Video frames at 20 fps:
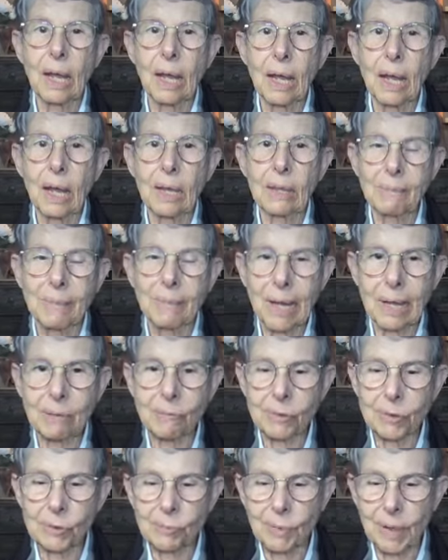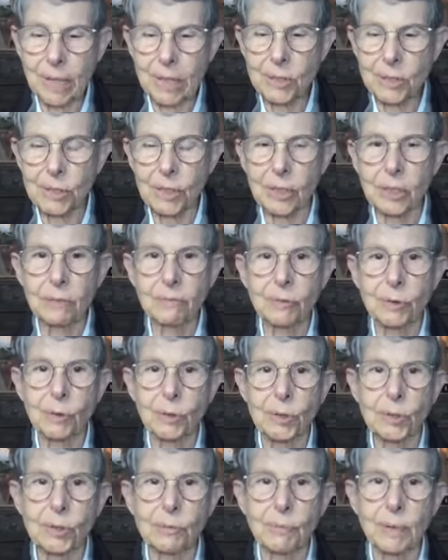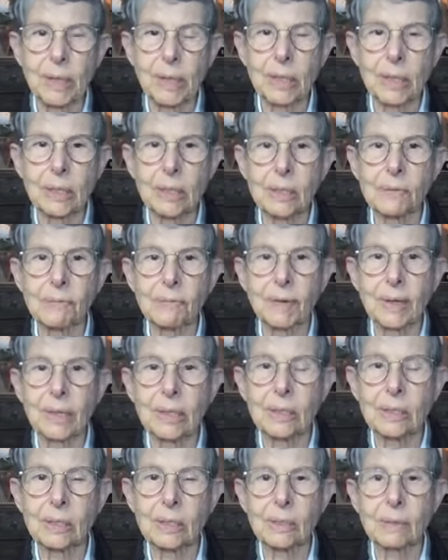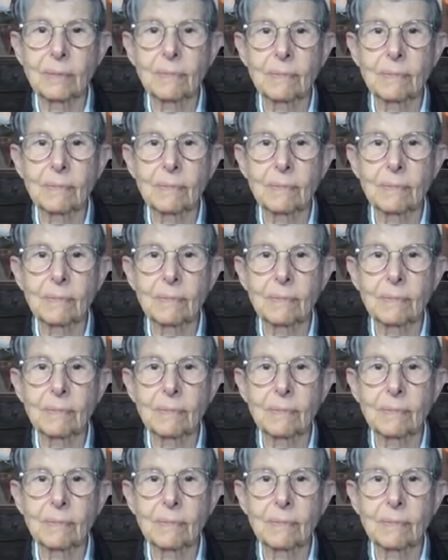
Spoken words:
And the man was raging, of course, right in his face.